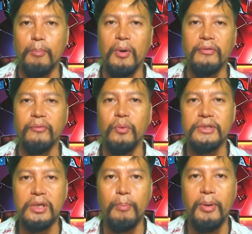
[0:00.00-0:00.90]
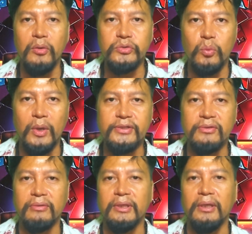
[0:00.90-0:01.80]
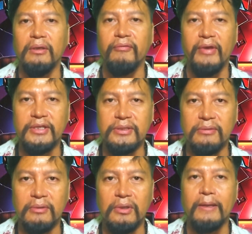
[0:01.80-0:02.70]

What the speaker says: both of which oppose Western intervention.